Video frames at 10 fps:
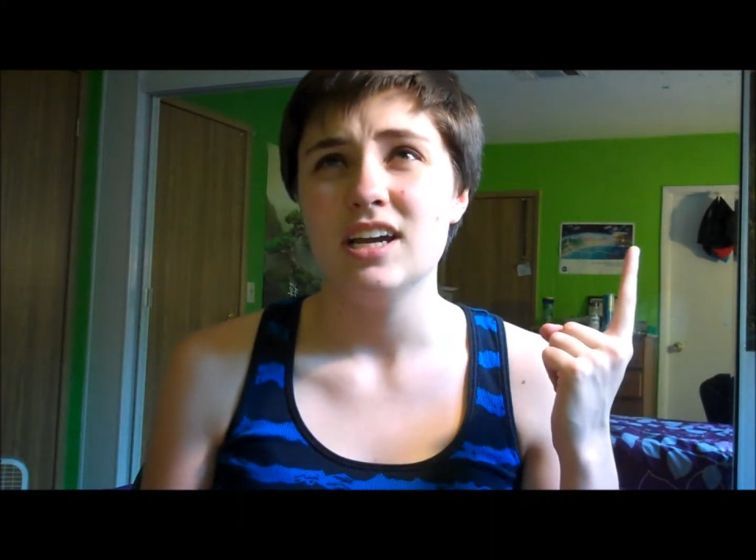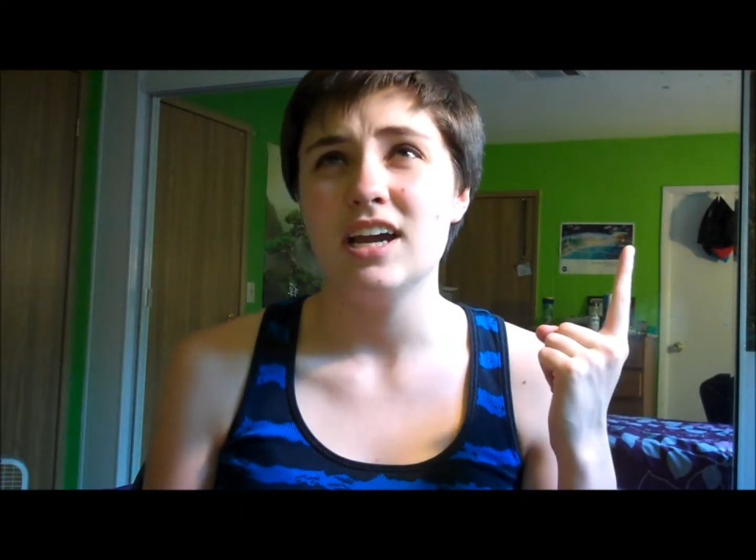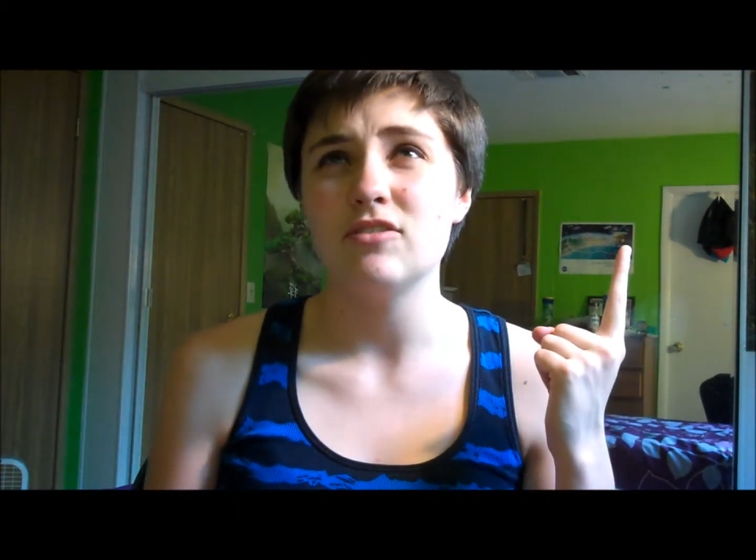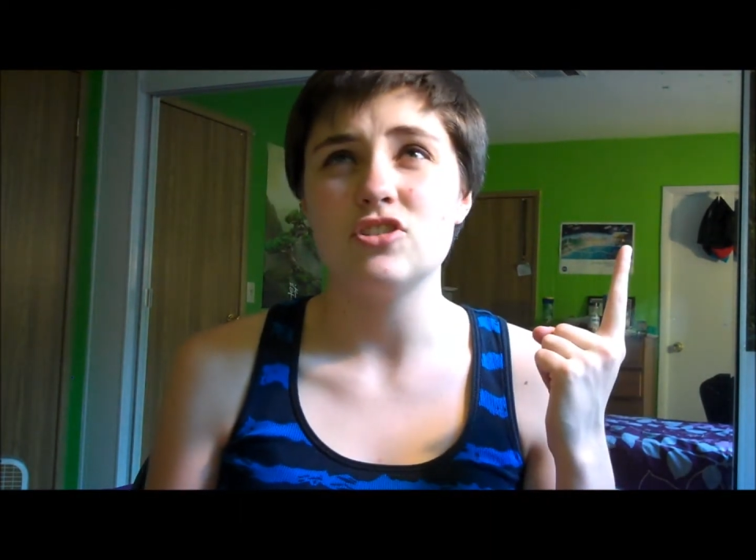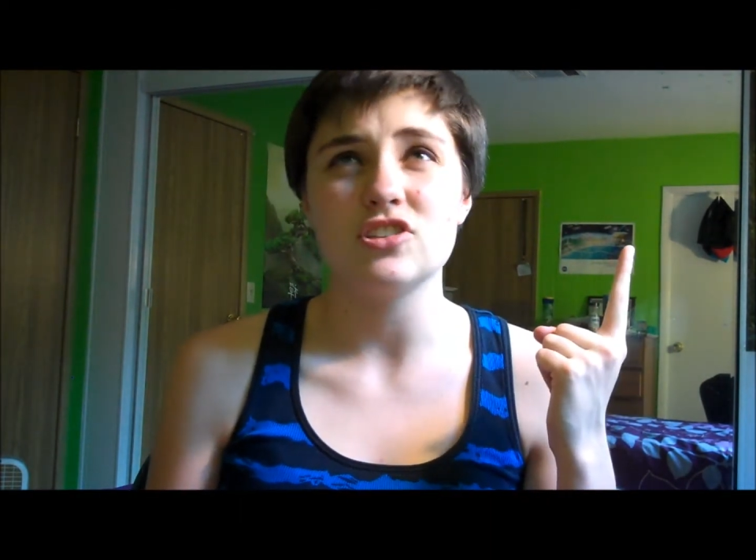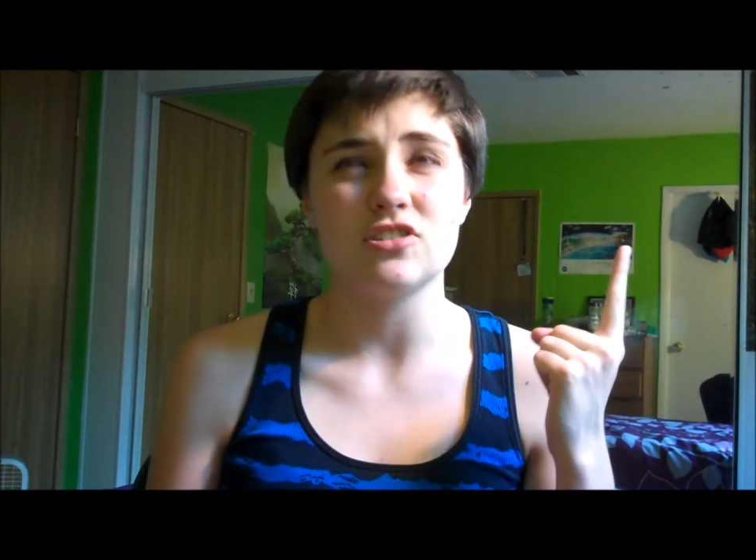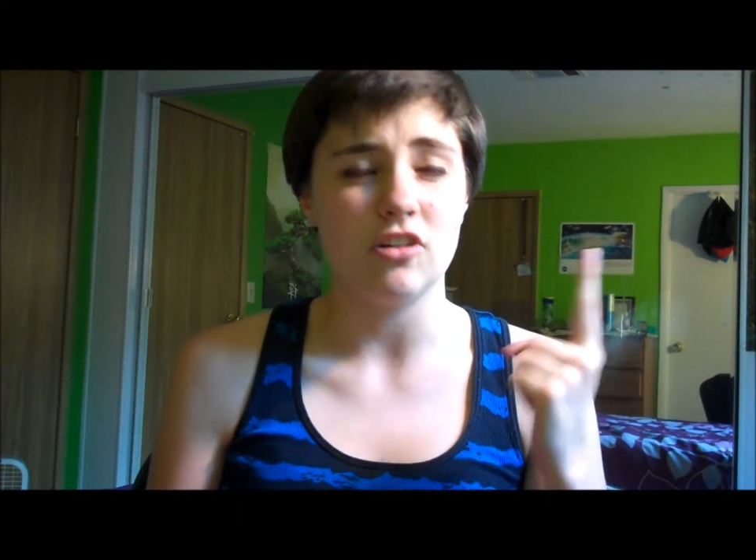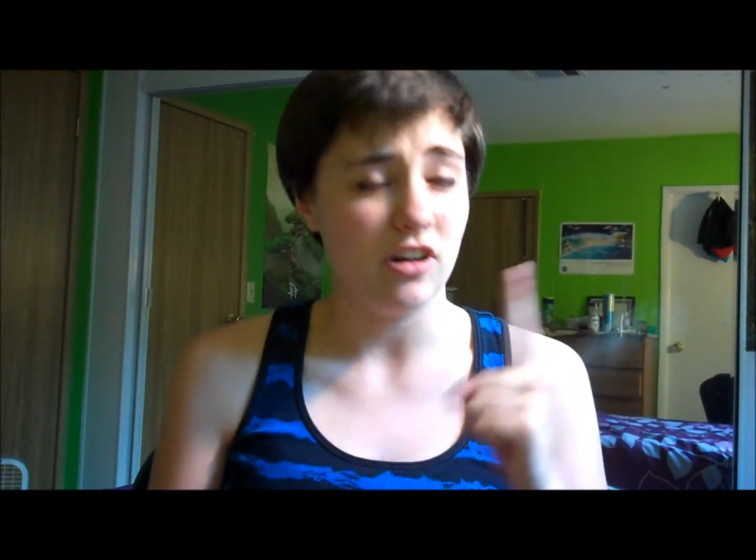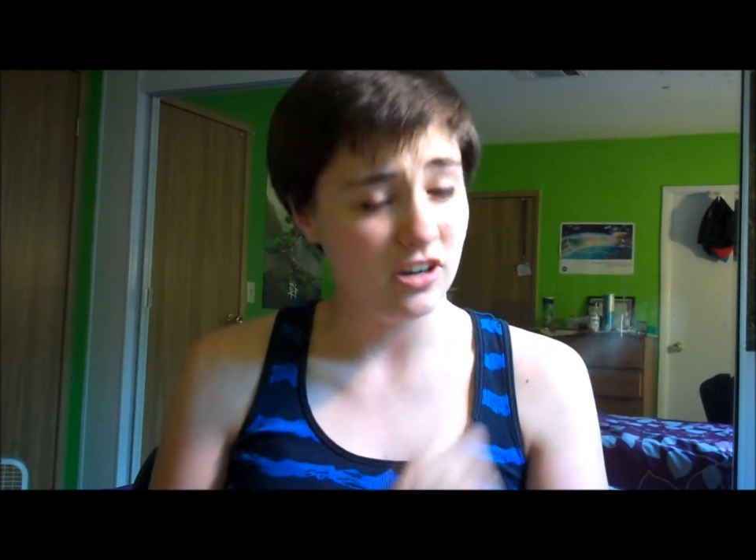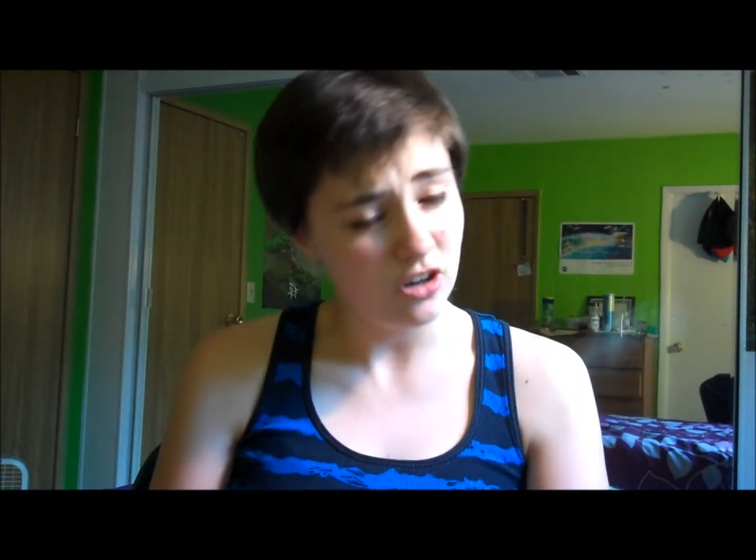have just
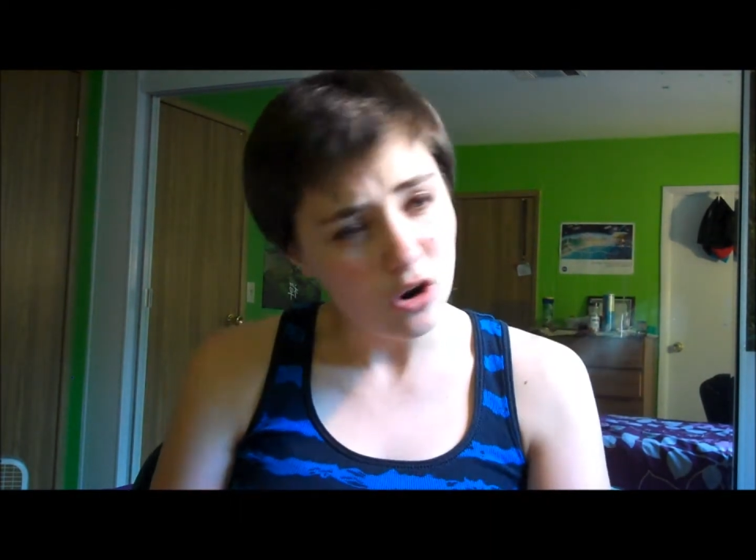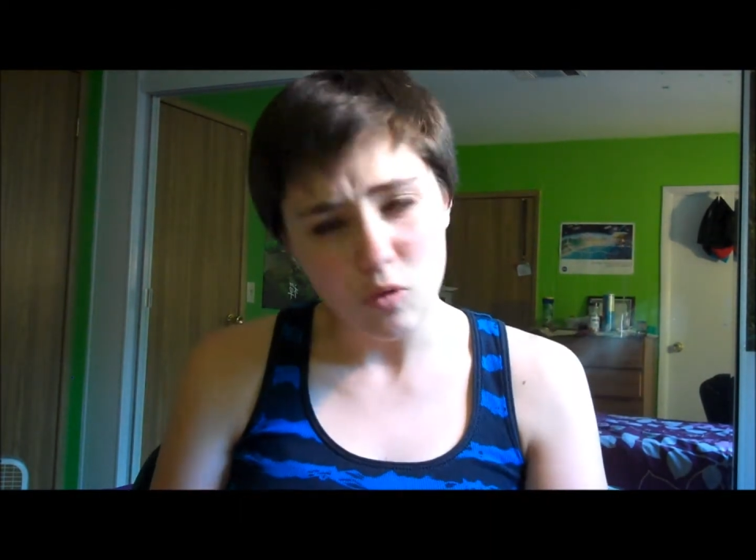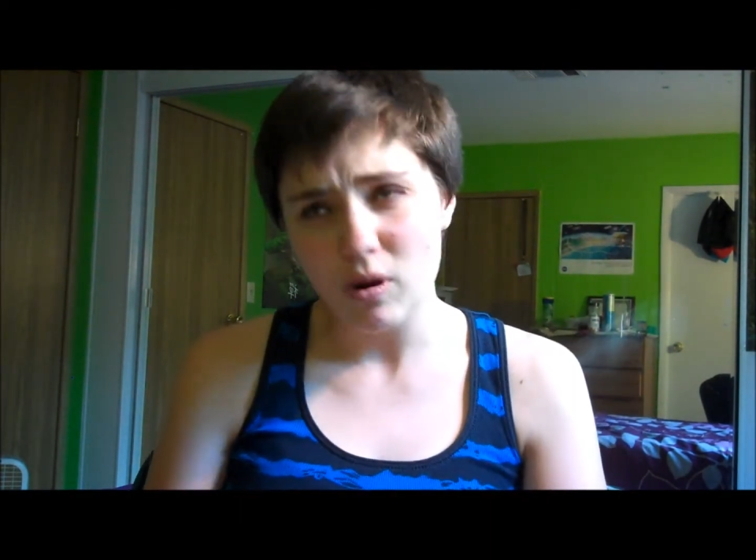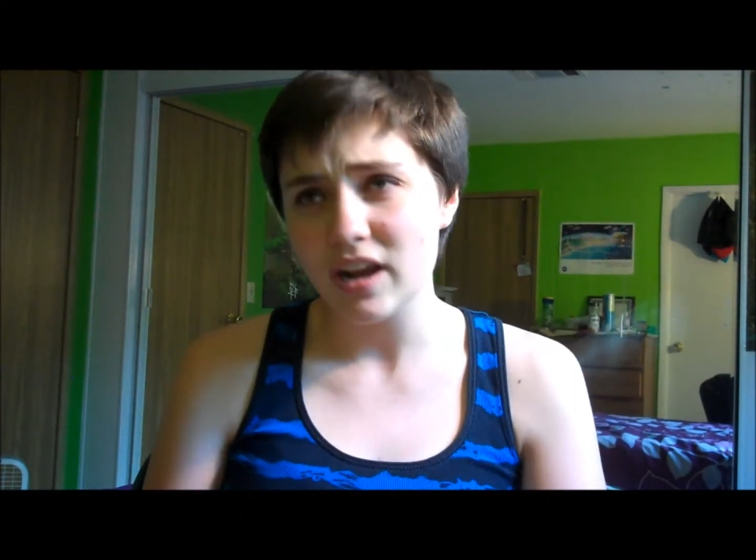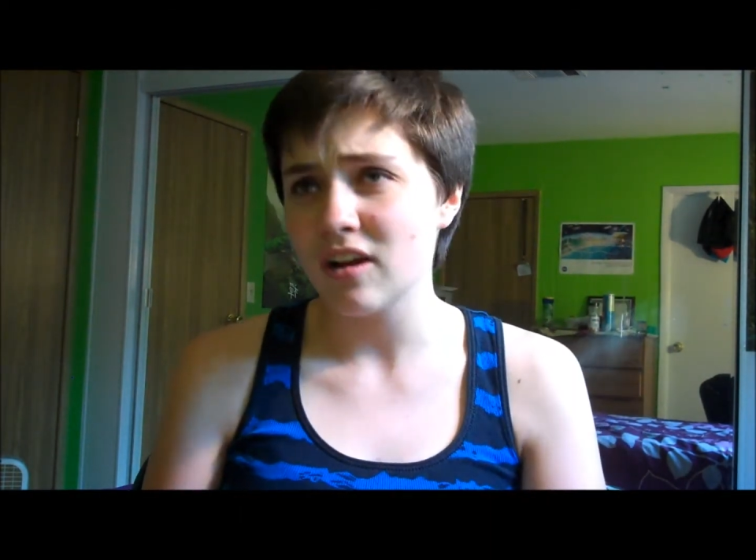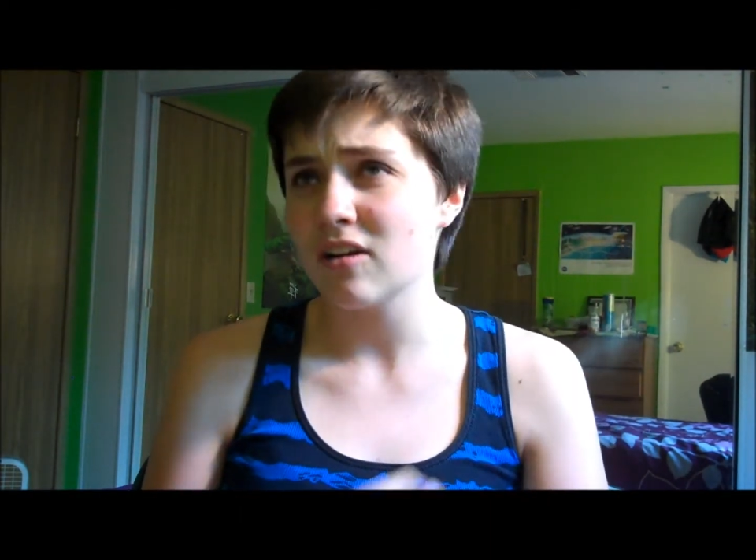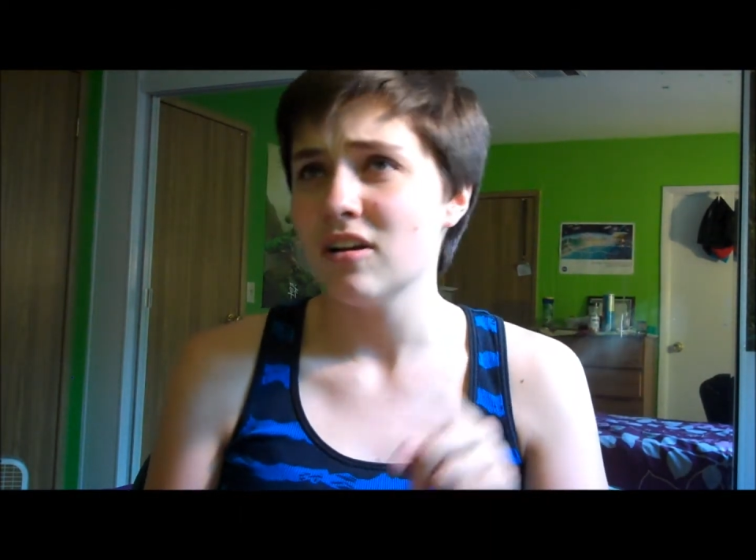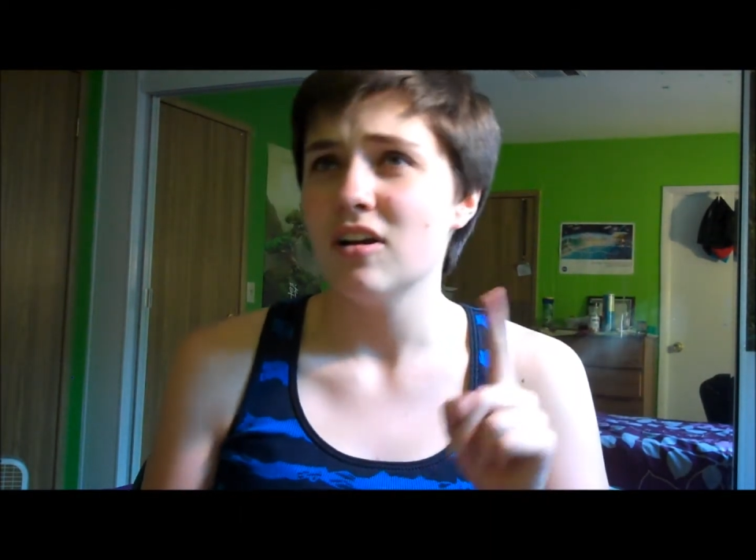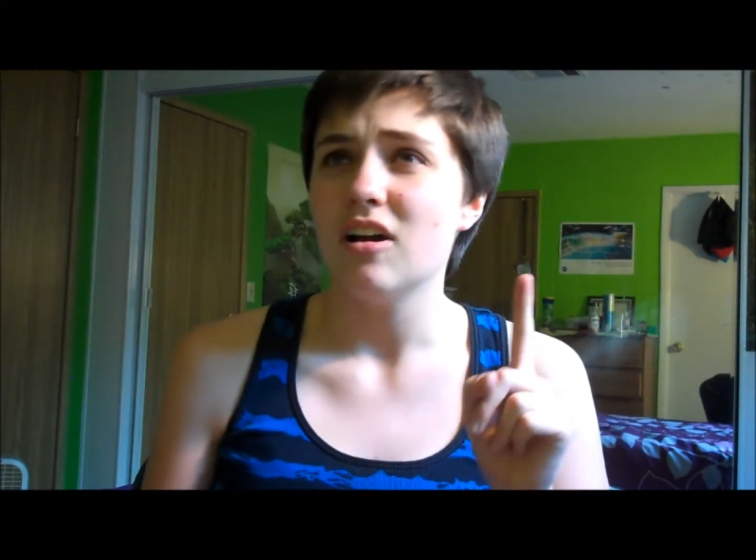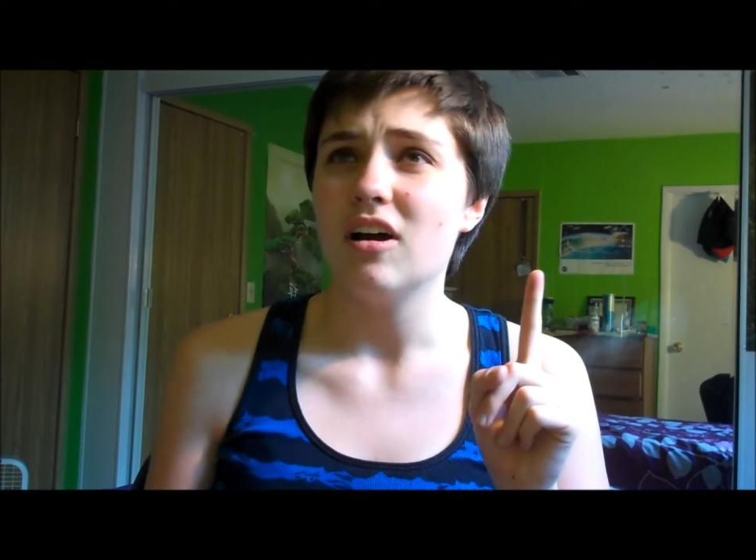gone nowhere,